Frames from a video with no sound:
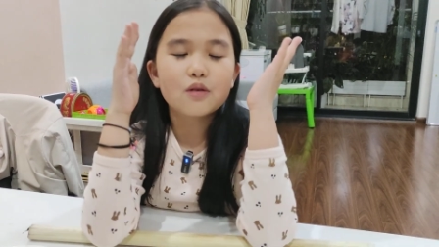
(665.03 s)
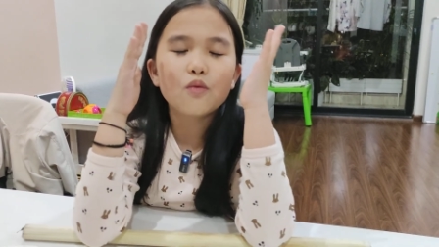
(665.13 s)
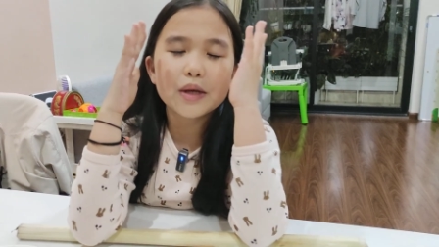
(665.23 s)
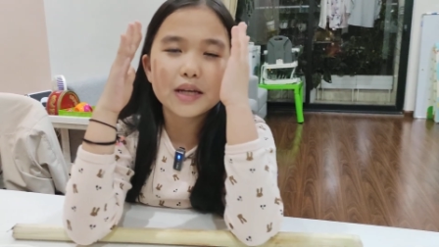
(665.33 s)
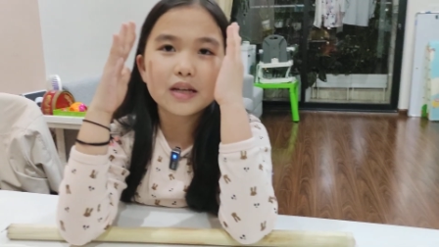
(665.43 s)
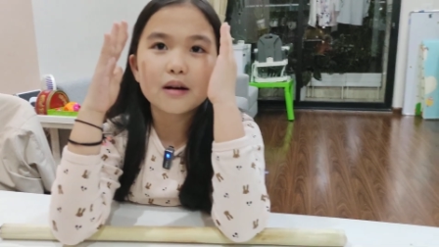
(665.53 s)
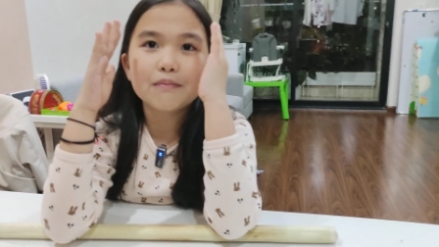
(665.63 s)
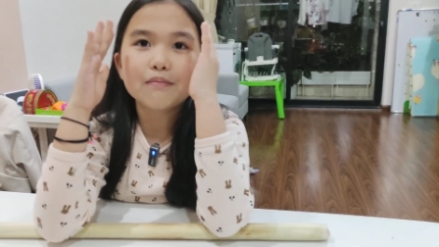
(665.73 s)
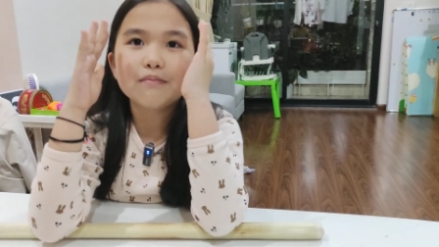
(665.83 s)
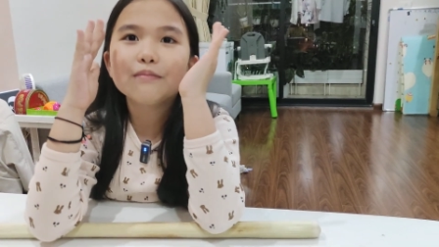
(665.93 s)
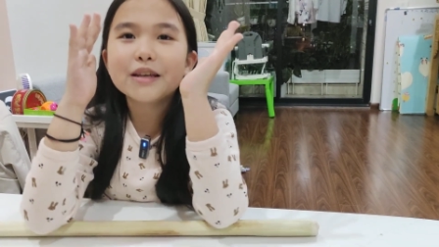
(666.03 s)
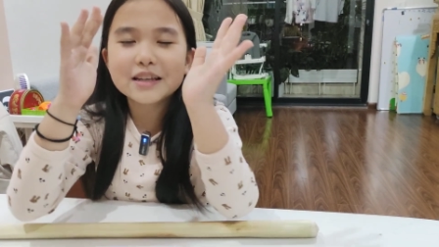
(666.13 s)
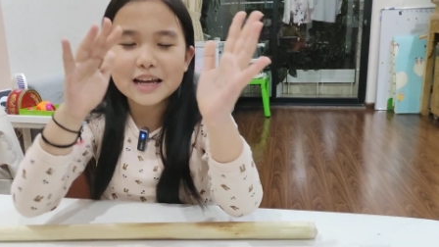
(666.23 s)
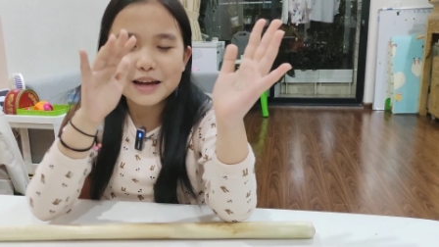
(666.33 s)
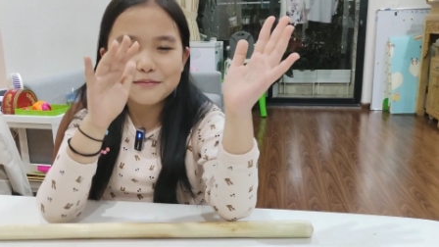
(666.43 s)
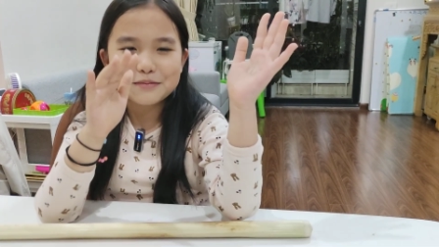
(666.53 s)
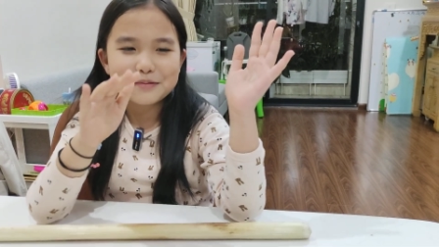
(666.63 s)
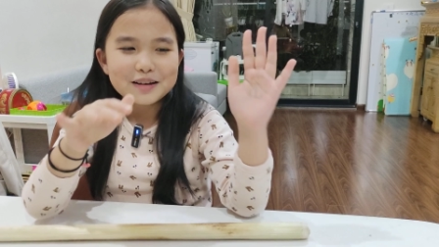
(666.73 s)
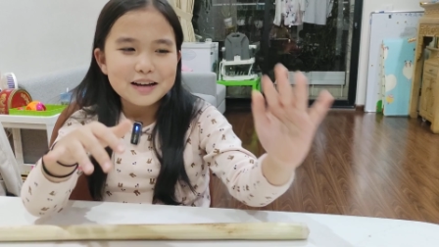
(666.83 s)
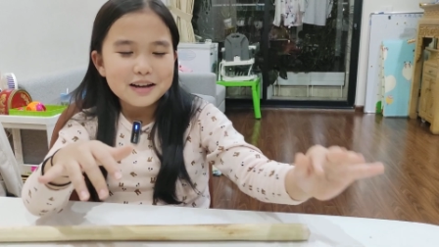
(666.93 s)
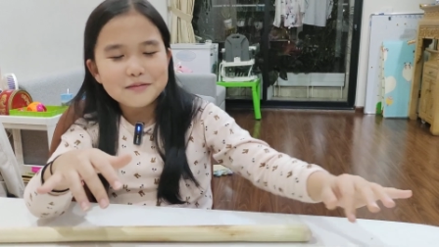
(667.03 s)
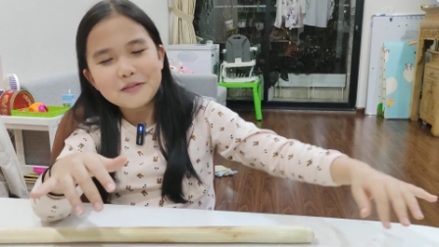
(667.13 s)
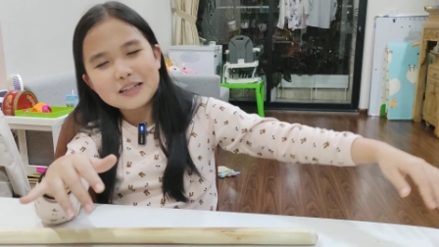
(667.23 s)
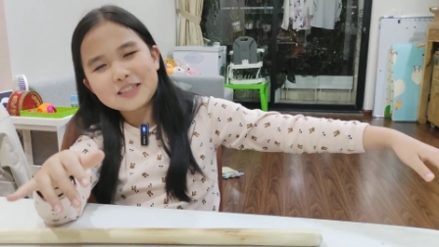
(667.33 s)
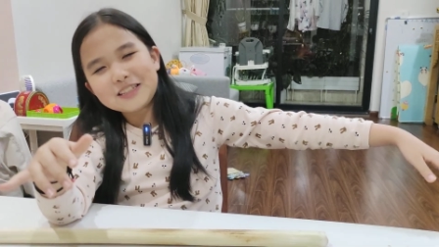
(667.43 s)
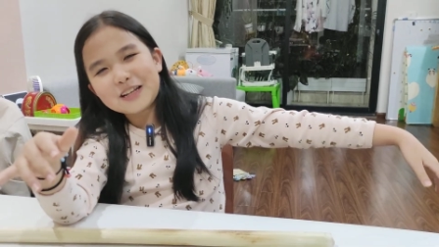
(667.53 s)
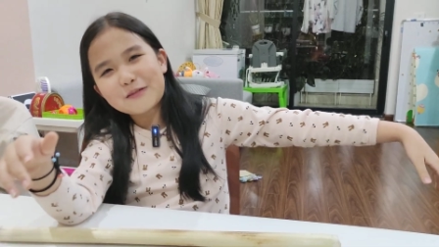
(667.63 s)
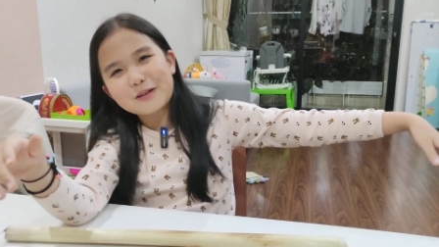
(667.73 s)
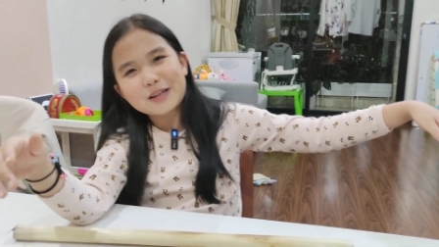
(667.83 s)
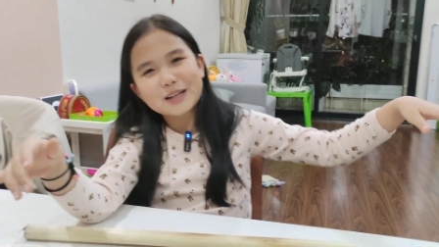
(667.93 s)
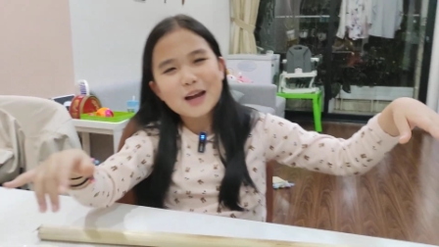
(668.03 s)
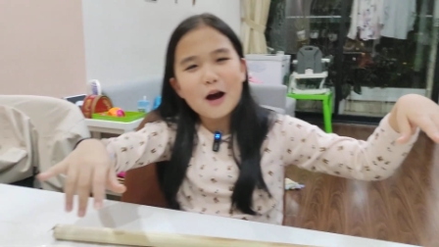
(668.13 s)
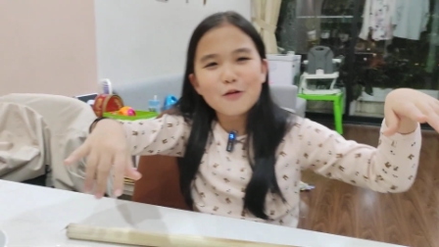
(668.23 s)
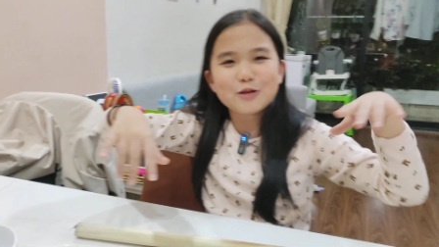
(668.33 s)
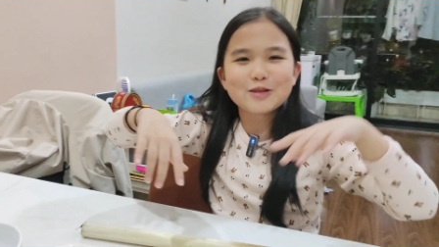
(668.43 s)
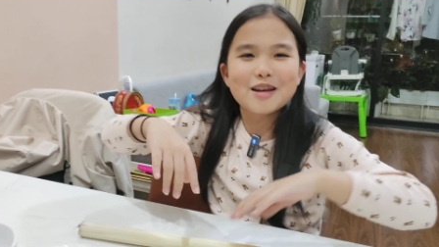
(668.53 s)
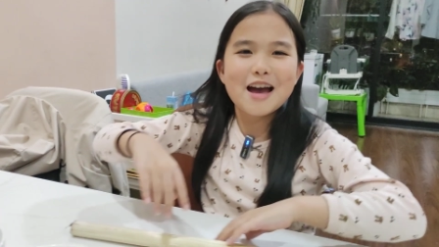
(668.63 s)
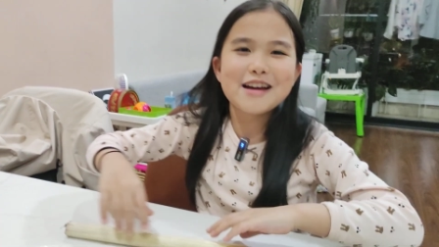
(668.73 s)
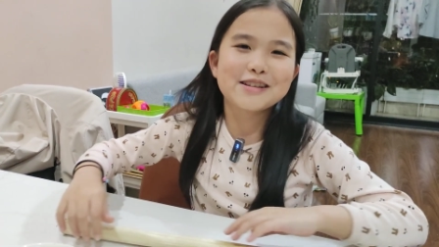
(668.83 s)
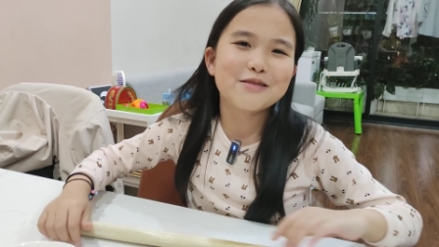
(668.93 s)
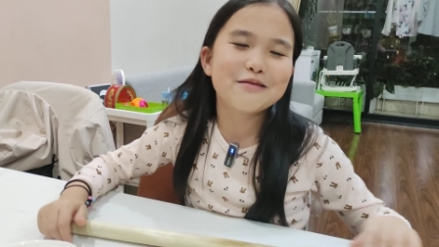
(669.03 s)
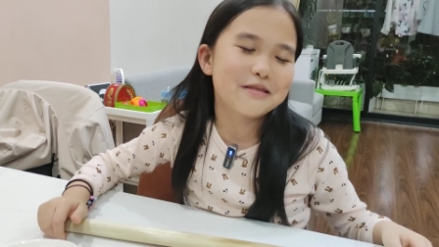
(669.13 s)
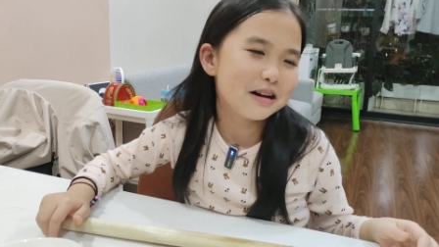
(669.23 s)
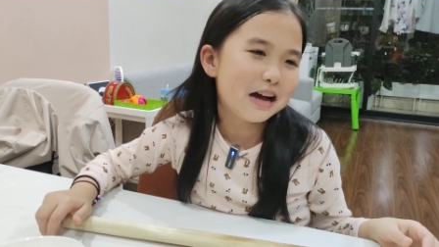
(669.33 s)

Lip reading: we became imaginary ghosts, and